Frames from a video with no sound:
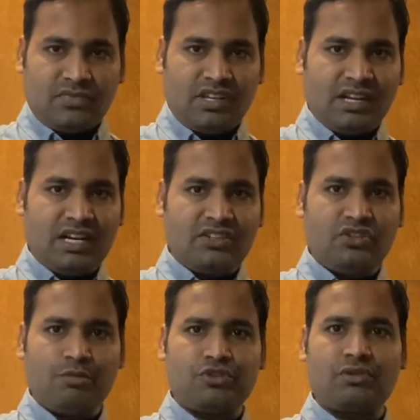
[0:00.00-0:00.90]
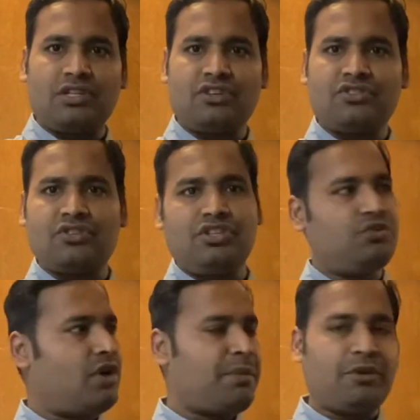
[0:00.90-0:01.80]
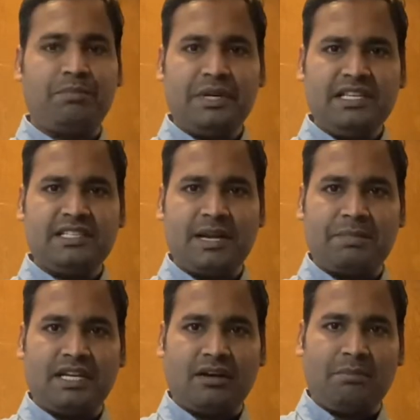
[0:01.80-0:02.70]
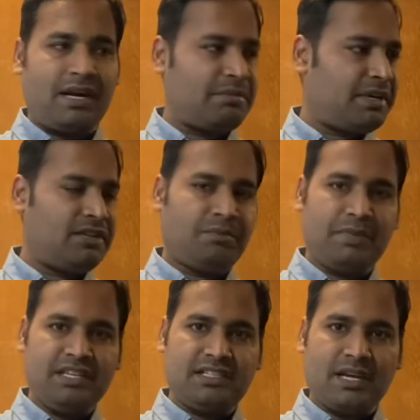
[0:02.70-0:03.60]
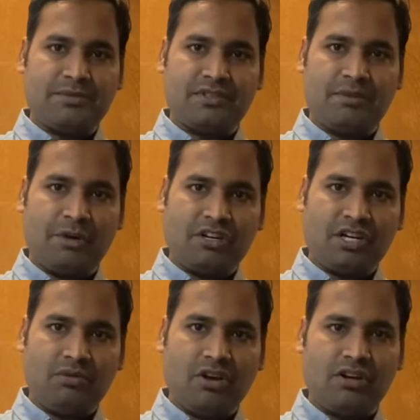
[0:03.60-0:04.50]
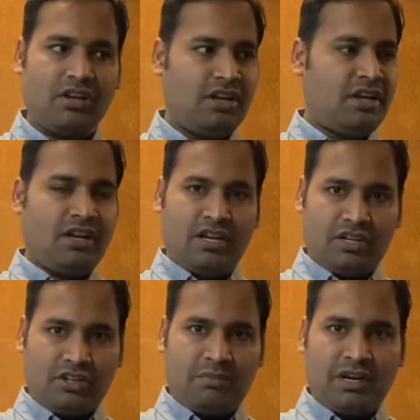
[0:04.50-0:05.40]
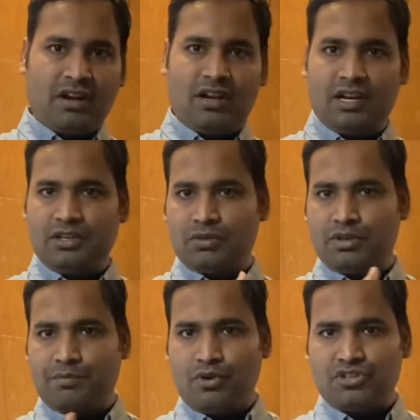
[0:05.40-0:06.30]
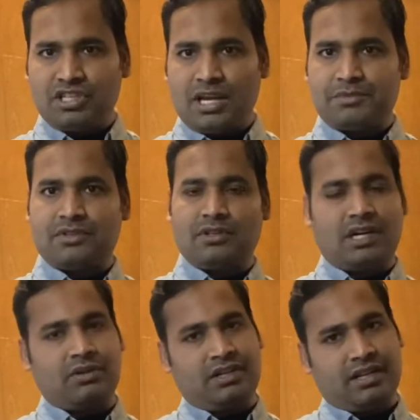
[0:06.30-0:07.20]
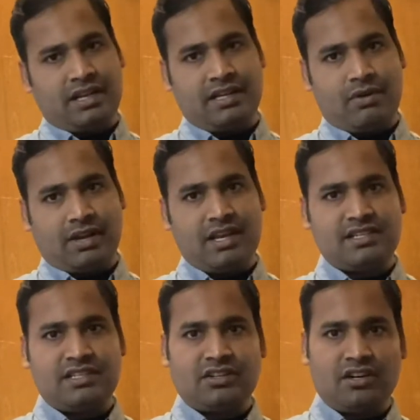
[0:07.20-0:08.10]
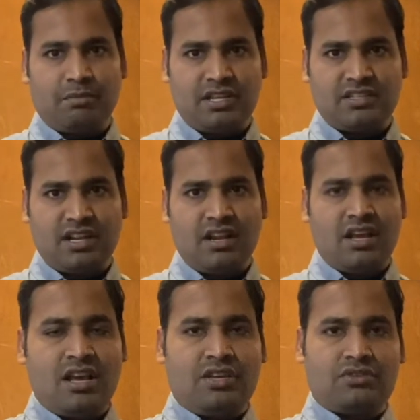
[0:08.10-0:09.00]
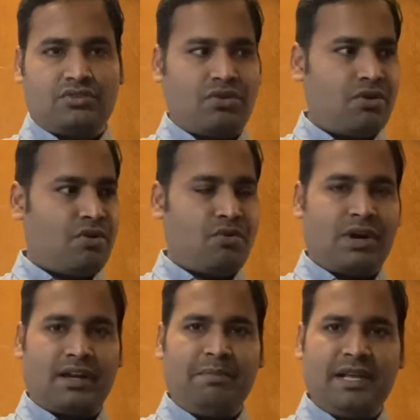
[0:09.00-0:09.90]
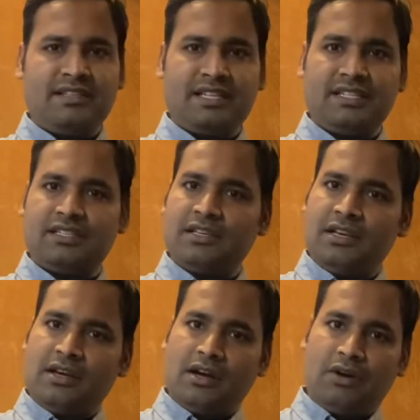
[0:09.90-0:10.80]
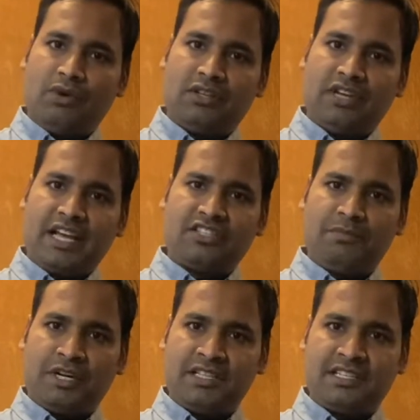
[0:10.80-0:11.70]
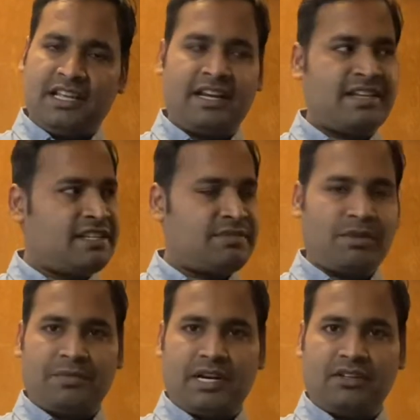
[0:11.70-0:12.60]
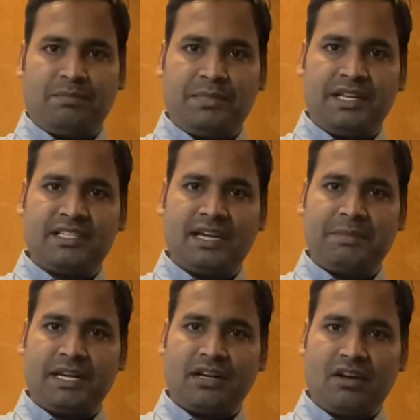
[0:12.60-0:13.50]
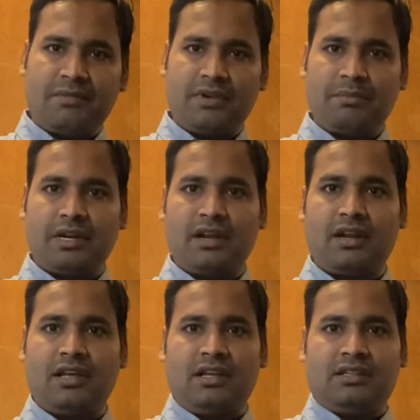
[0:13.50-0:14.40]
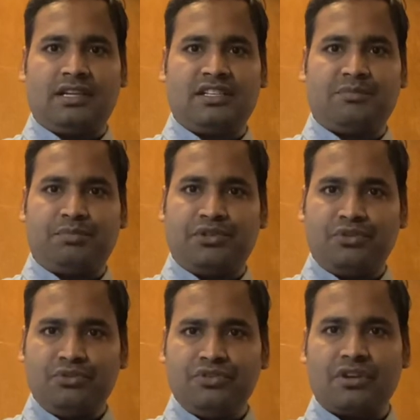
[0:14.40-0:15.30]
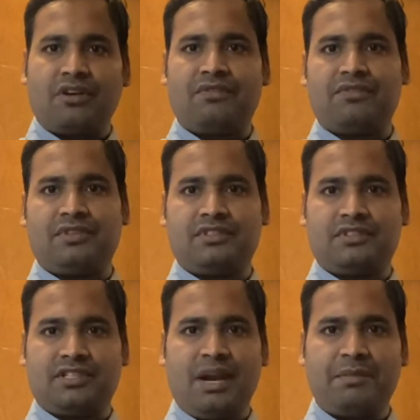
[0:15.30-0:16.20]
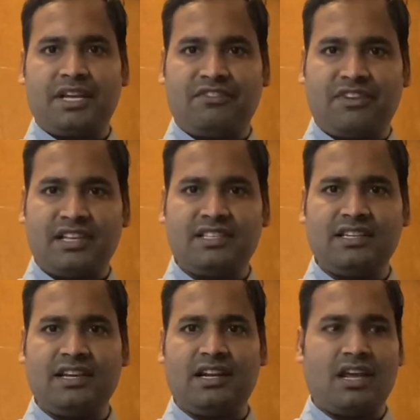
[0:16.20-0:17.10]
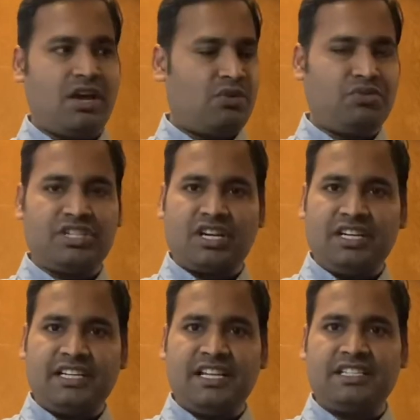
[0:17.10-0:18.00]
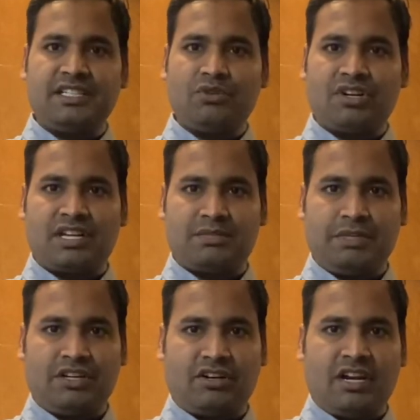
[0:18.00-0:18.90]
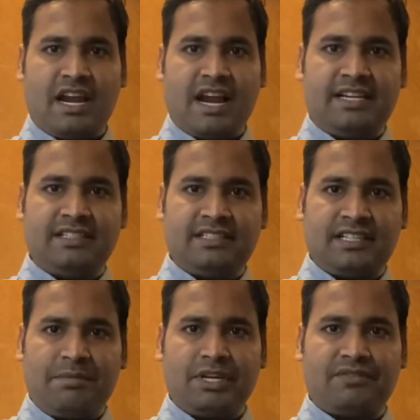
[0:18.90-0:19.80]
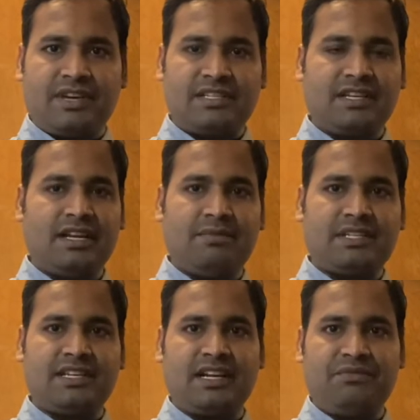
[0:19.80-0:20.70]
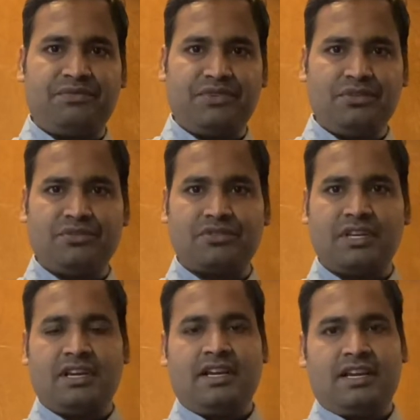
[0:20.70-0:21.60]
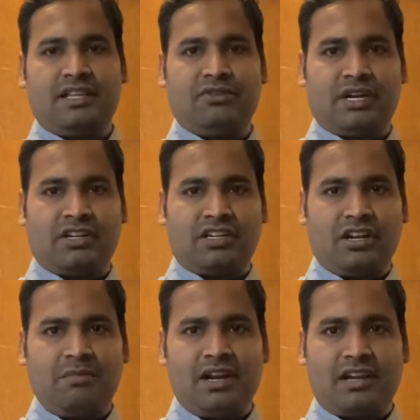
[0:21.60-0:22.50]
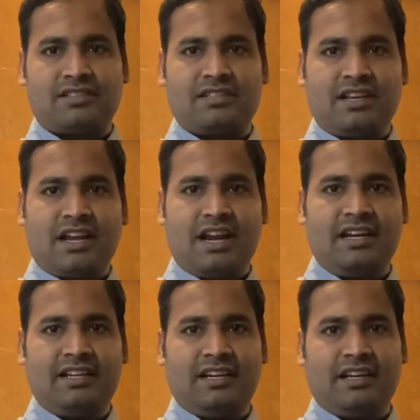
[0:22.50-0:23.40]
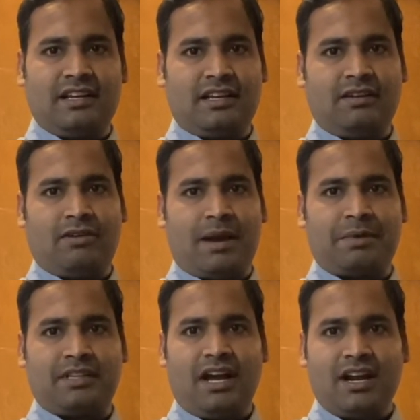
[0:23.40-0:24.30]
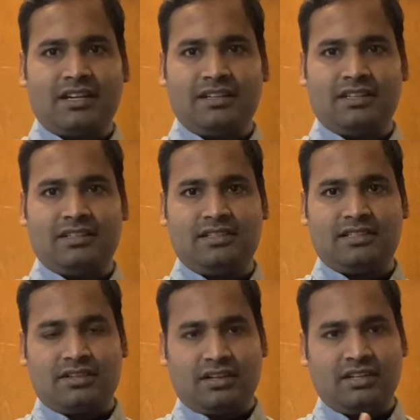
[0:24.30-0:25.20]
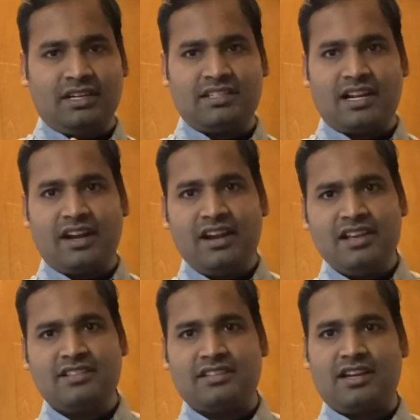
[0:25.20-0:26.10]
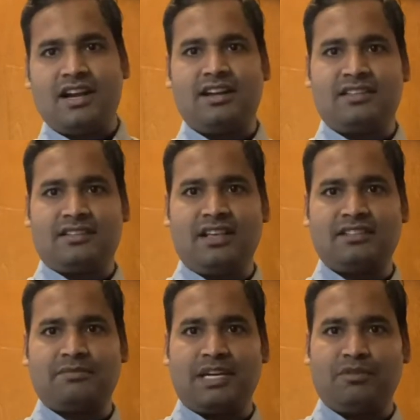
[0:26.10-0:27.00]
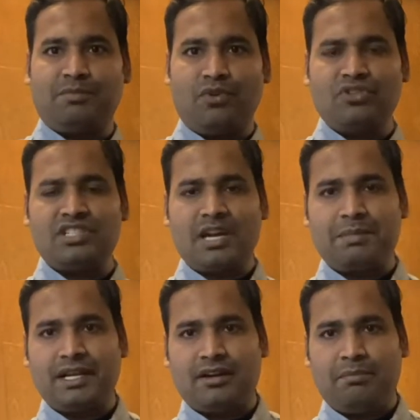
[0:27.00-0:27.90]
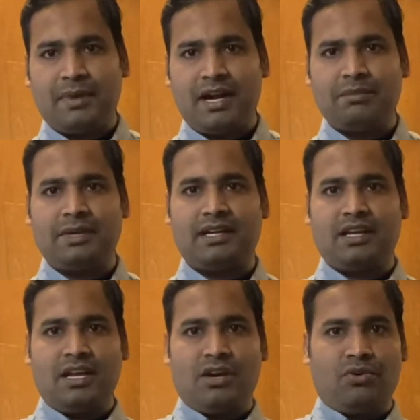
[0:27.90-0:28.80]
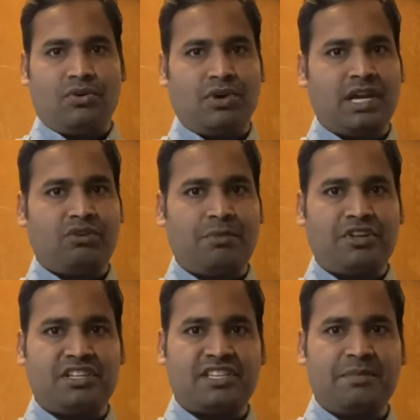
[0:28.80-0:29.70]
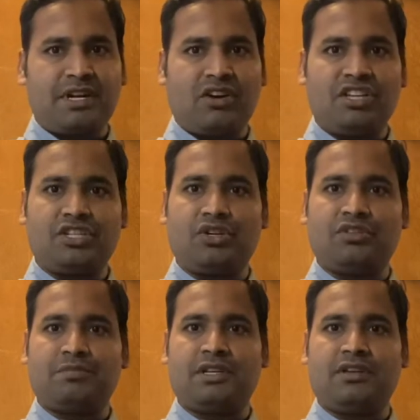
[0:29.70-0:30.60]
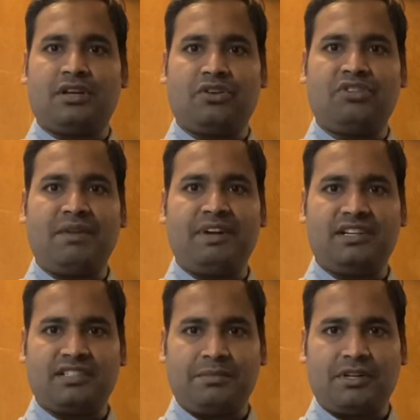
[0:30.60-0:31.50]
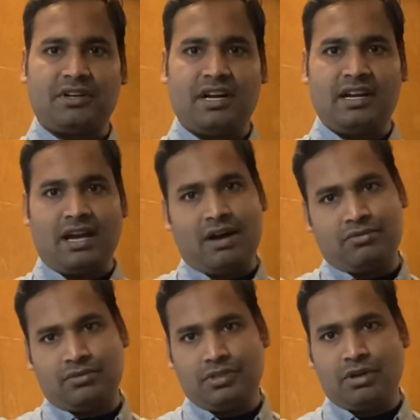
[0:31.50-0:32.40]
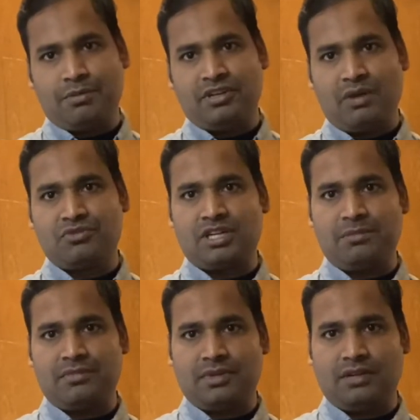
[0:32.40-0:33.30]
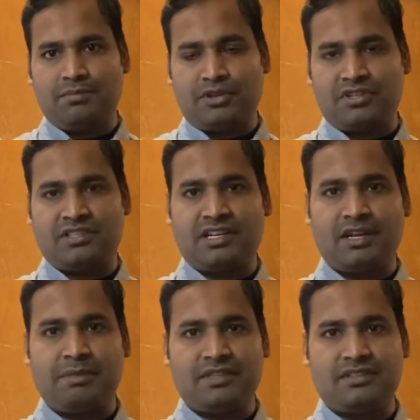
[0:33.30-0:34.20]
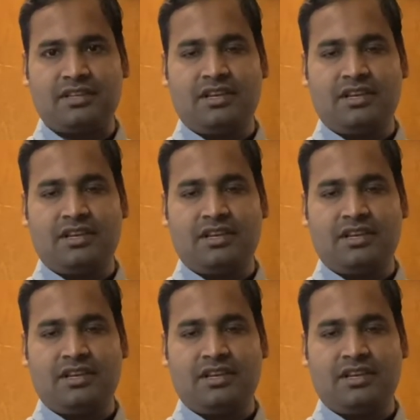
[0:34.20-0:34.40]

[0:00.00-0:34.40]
neuromuscular junction. You have the presynaptic compartment, the presynapse, the motor neuron terminal, and you have the postsynapse that in our case it's called a muscle. So what happens is when the action potential arises at the presynaptic nerve terminal, there is fusion of the synaptic vesicle which contains neurotransmitter, and the synaptic vesicle basically fuse at the terminals, and after that these contents are released and sensed by the postsynaptic compartment where you have the receptor called glutamate receptor, and now you have the downstream process that happens